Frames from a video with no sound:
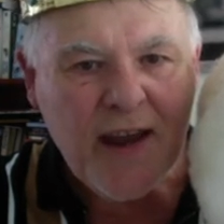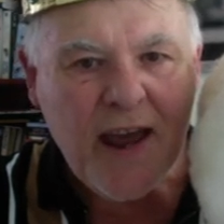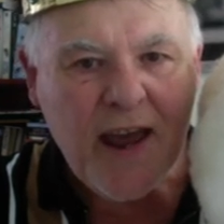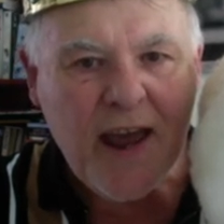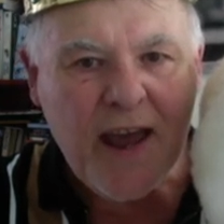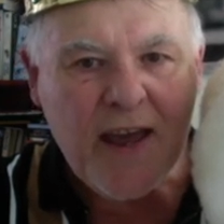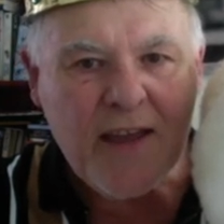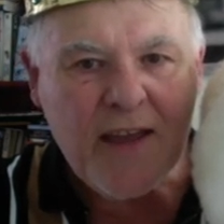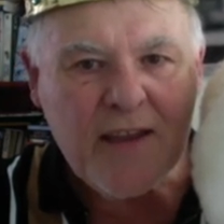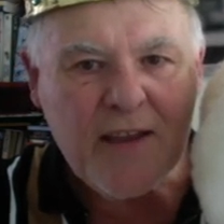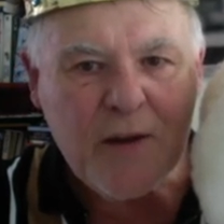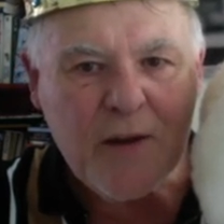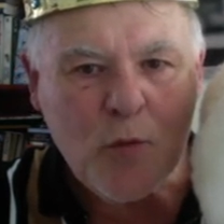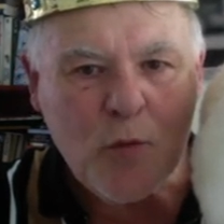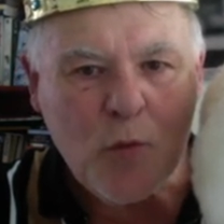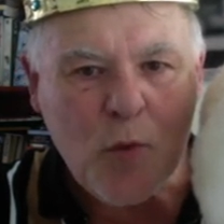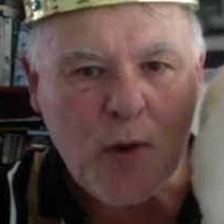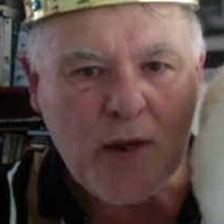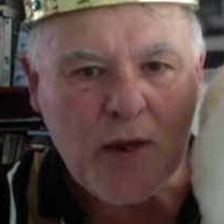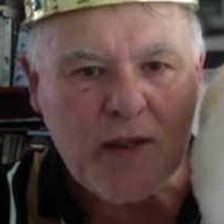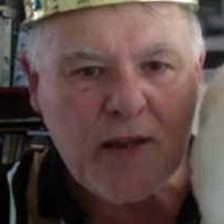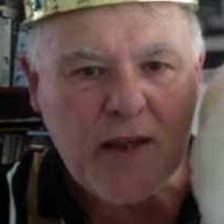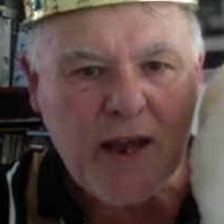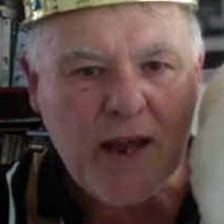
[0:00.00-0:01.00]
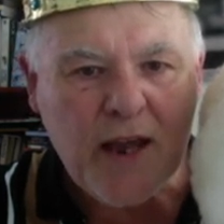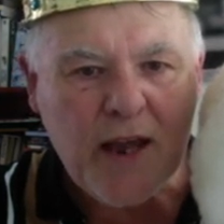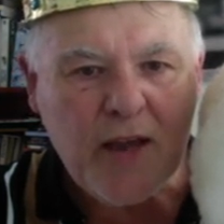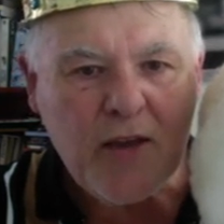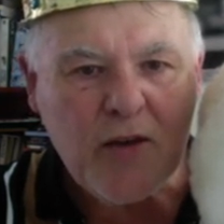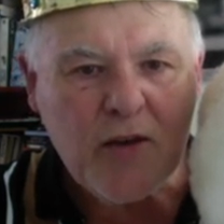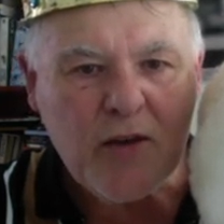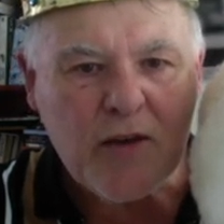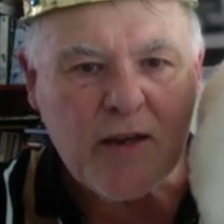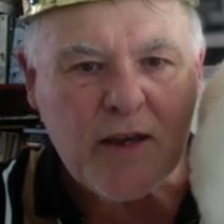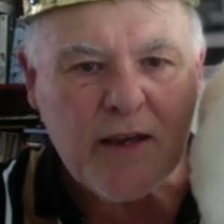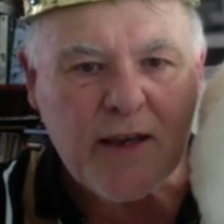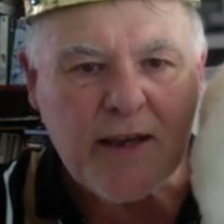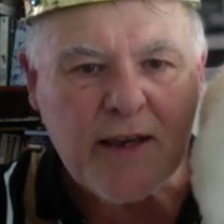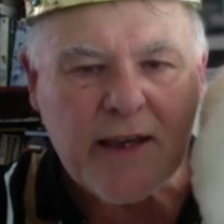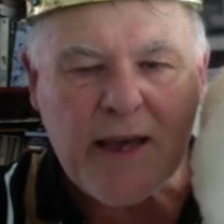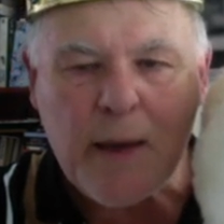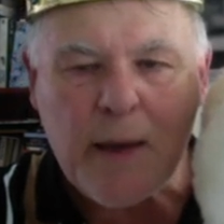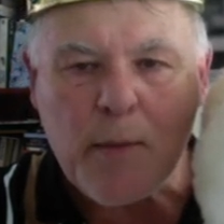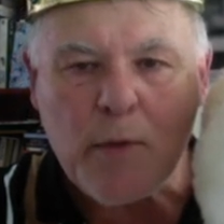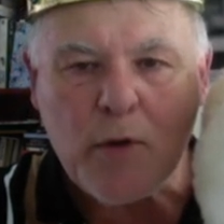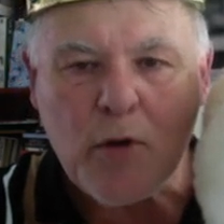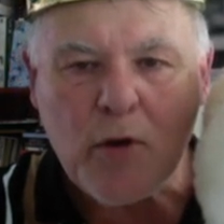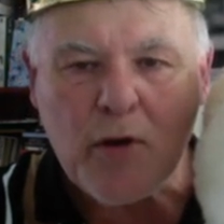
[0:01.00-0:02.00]
and that one day you can
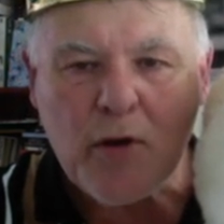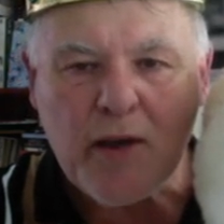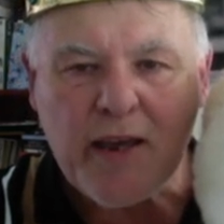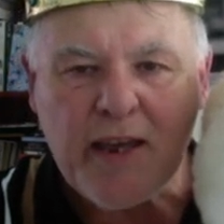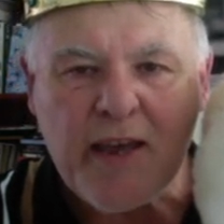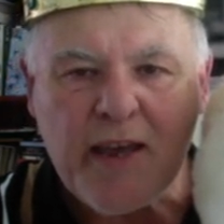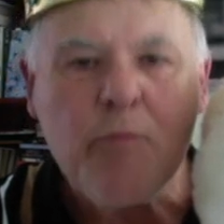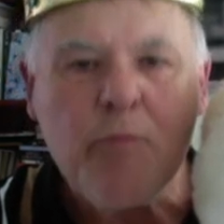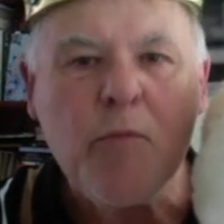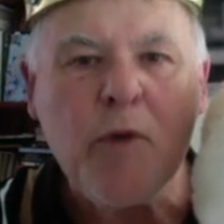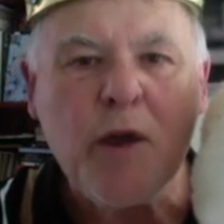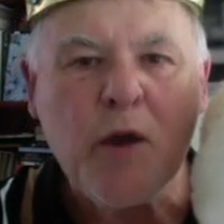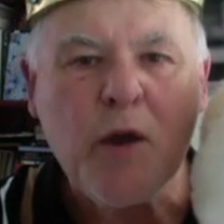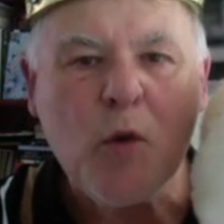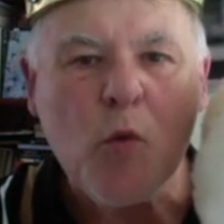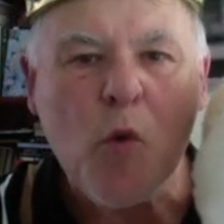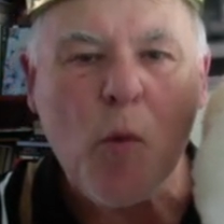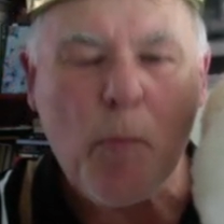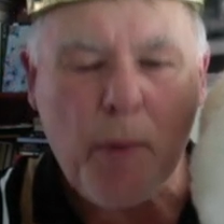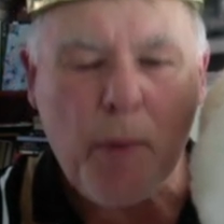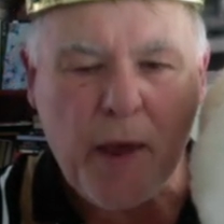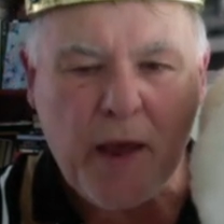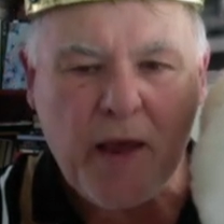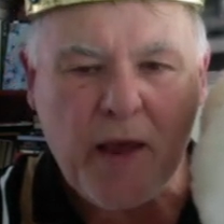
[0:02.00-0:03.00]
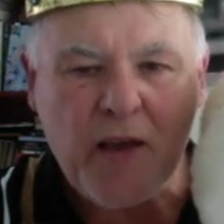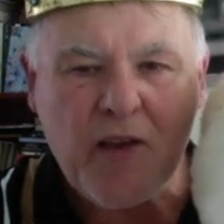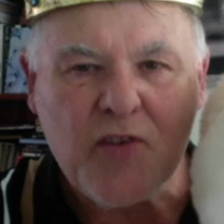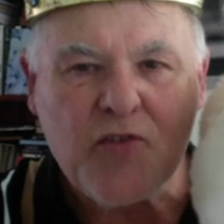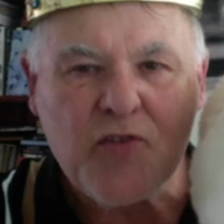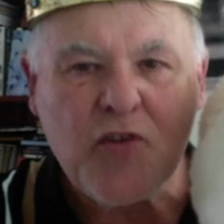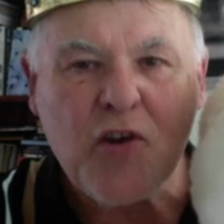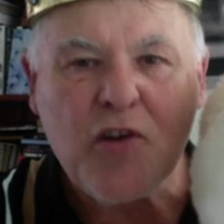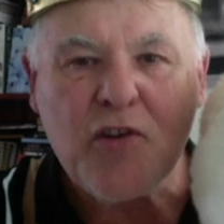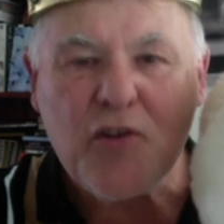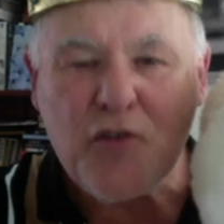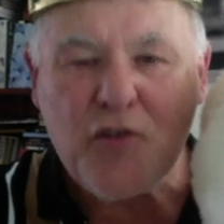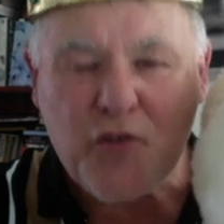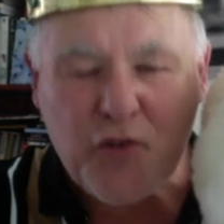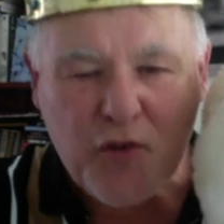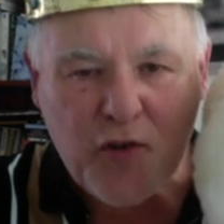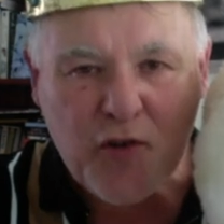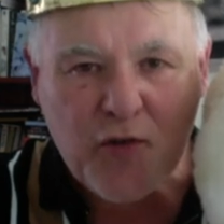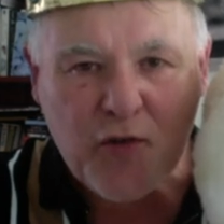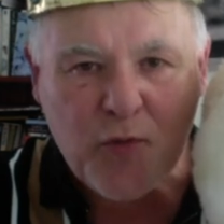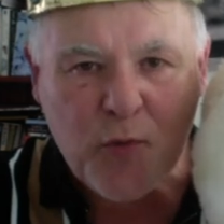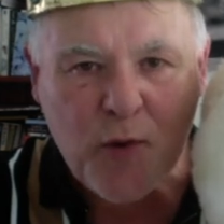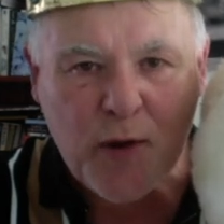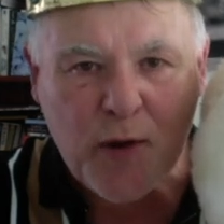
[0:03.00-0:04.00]
come along and give me a whooping, because I
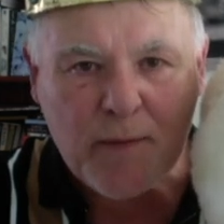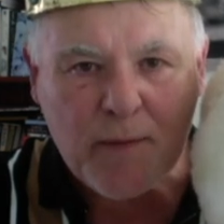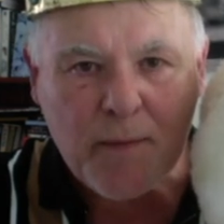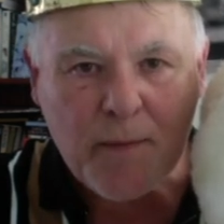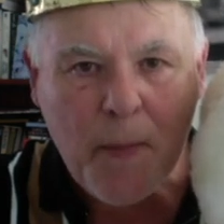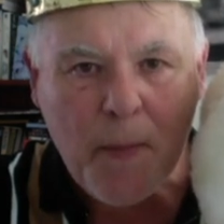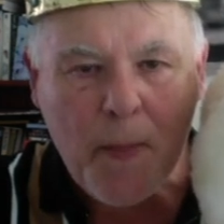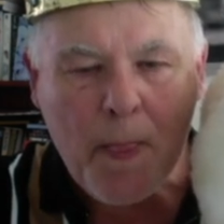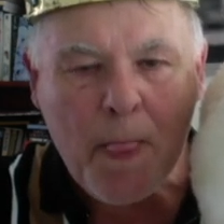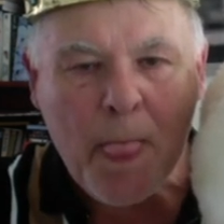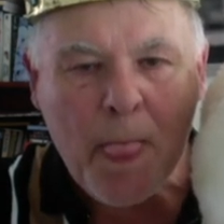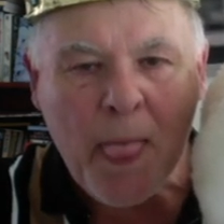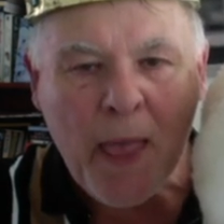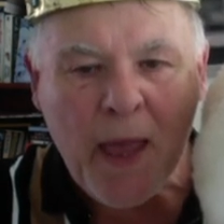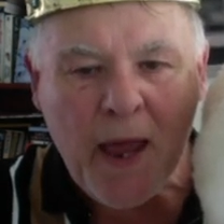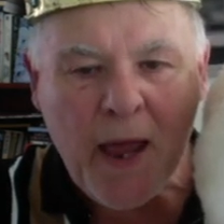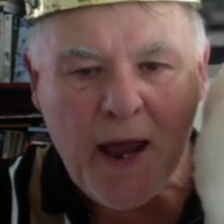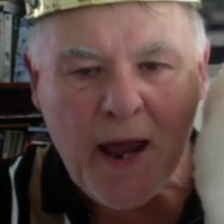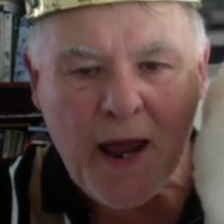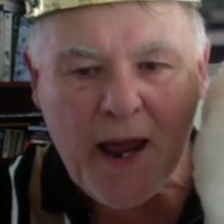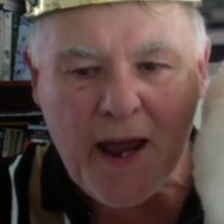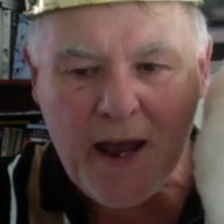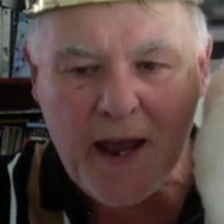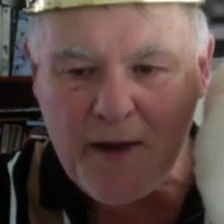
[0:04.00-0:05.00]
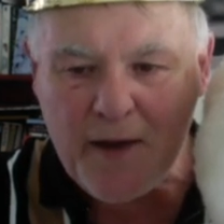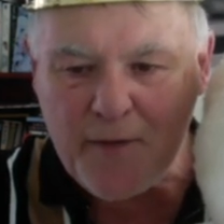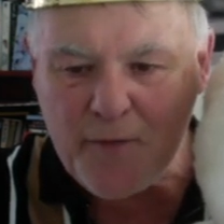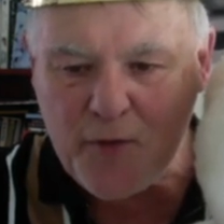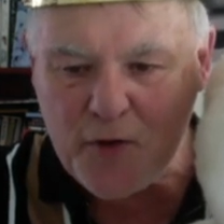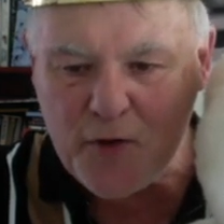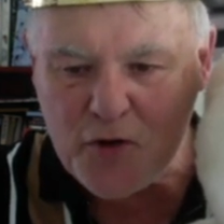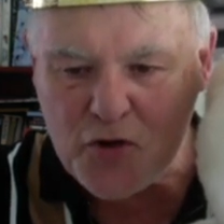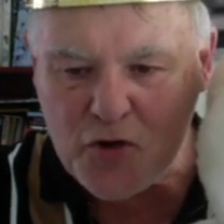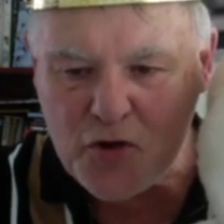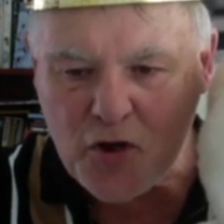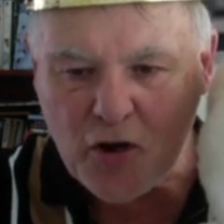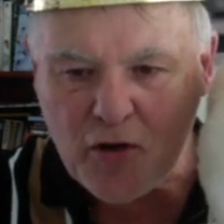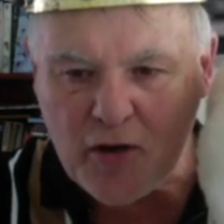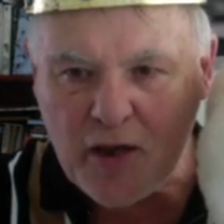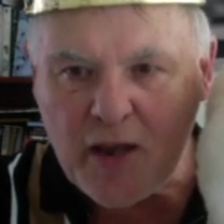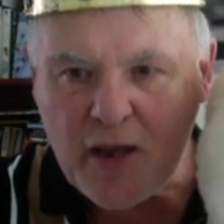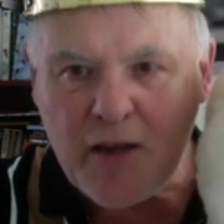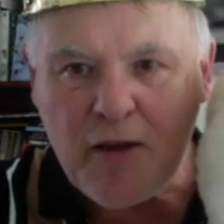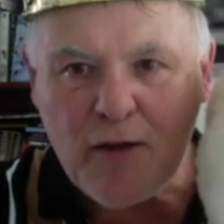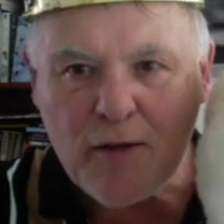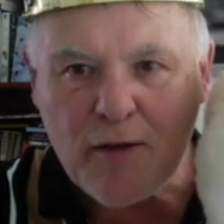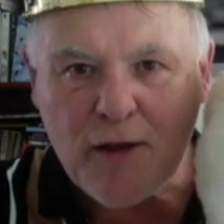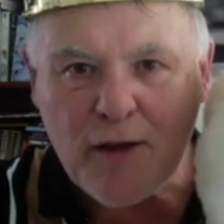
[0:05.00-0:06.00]
deserve one for choking
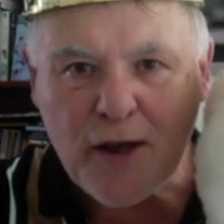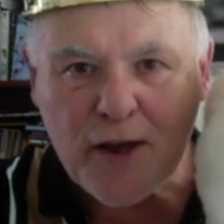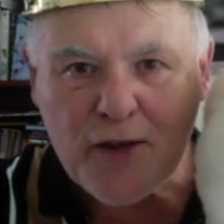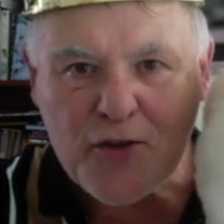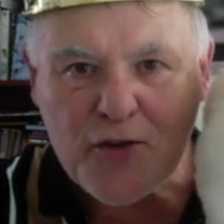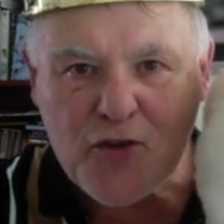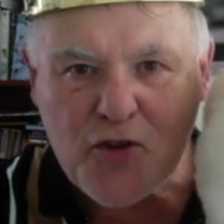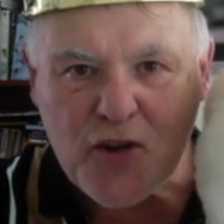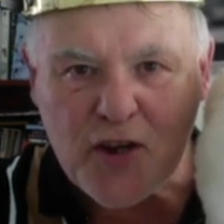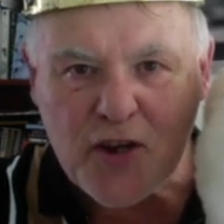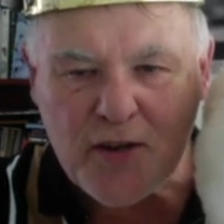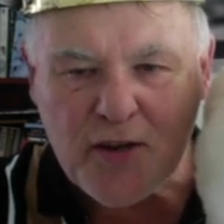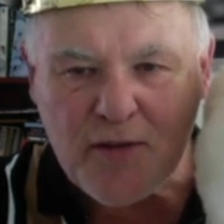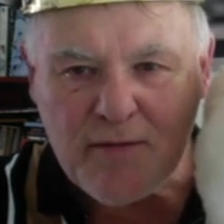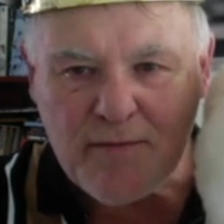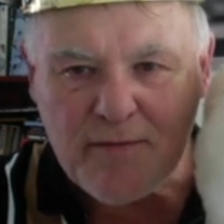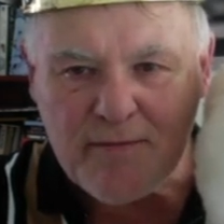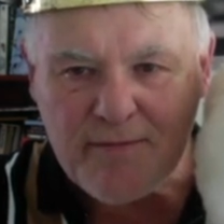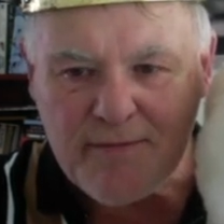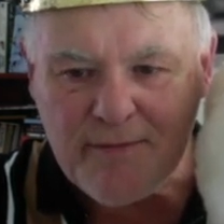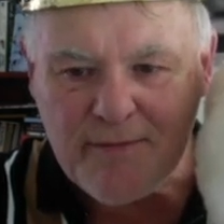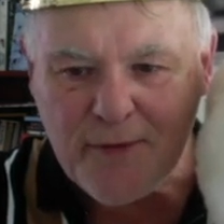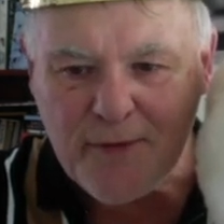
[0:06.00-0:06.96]
you like chicken.